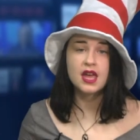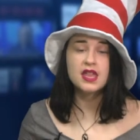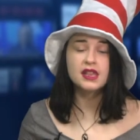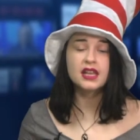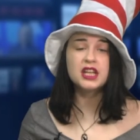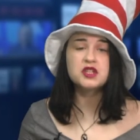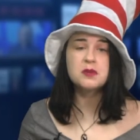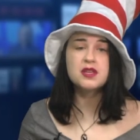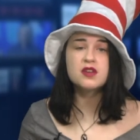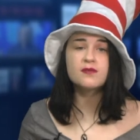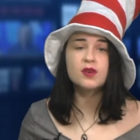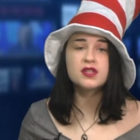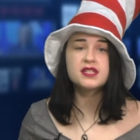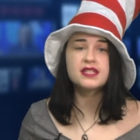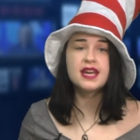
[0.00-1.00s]
Lunch menu
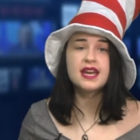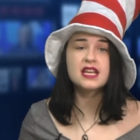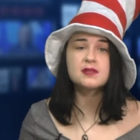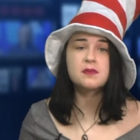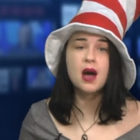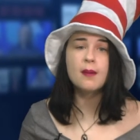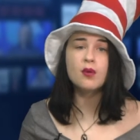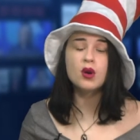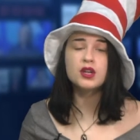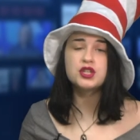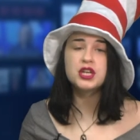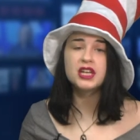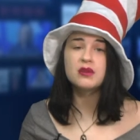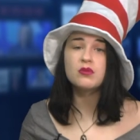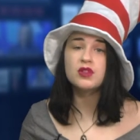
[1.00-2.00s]
for today is popcorn
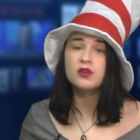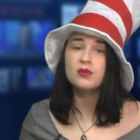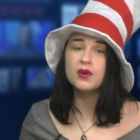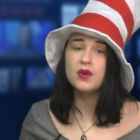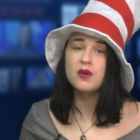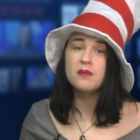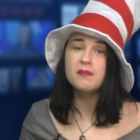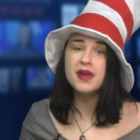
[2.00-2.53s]
chicken with a roll,